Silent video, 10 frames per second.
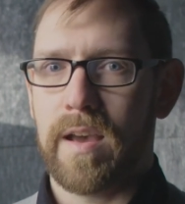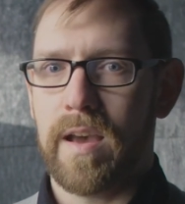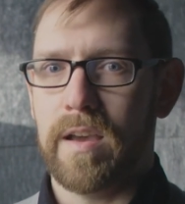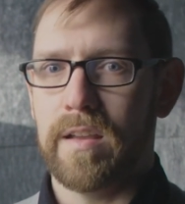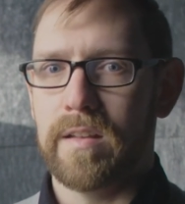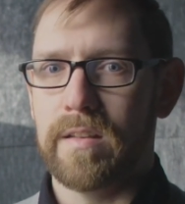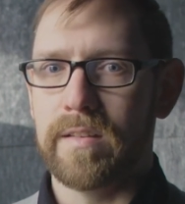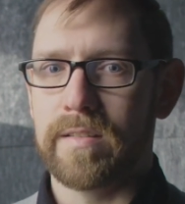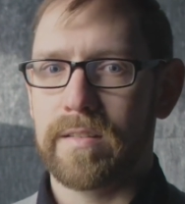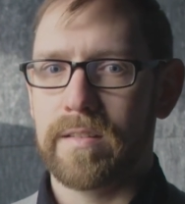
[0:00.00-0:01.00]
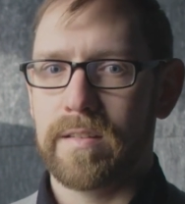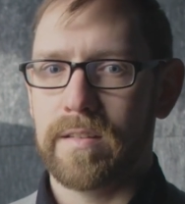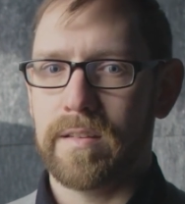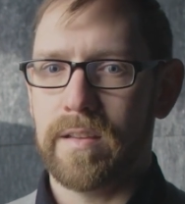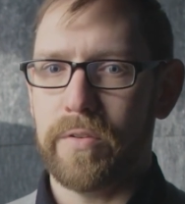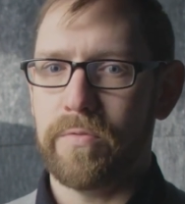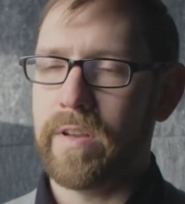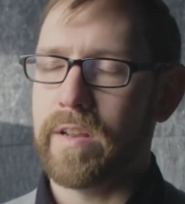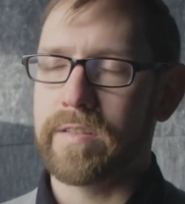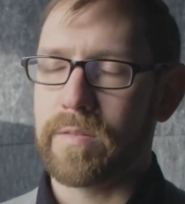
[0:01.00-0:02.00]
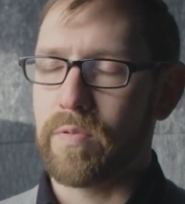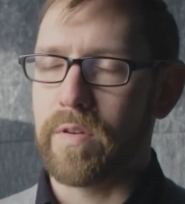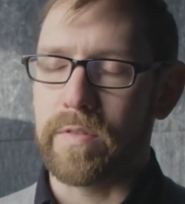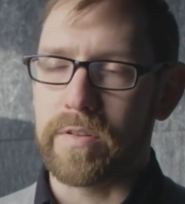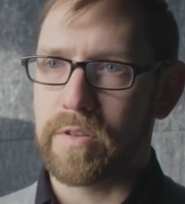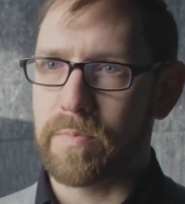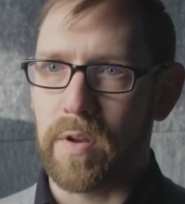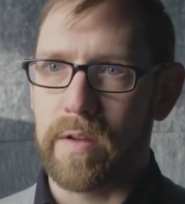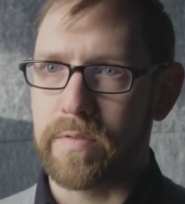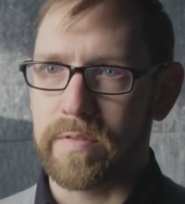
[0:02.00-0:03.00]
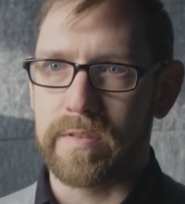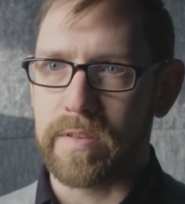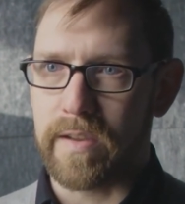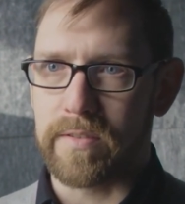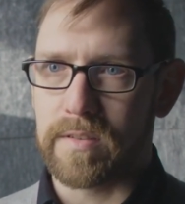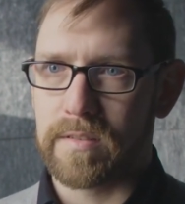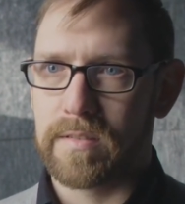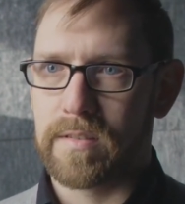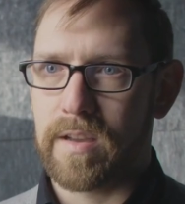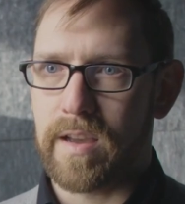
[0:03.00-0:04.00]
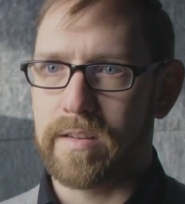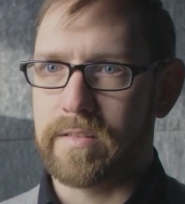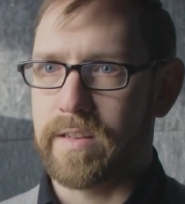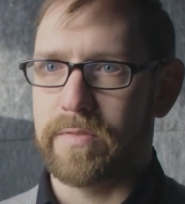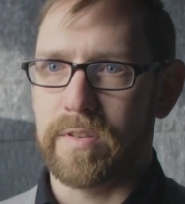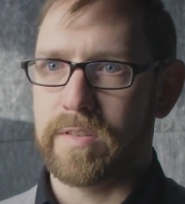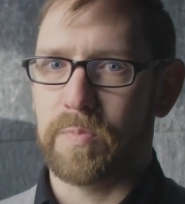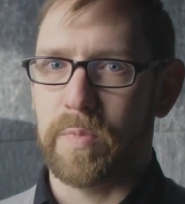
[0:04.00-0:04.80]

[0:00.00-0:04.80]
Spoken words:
and it really is a privilege to pull everything together and deliver this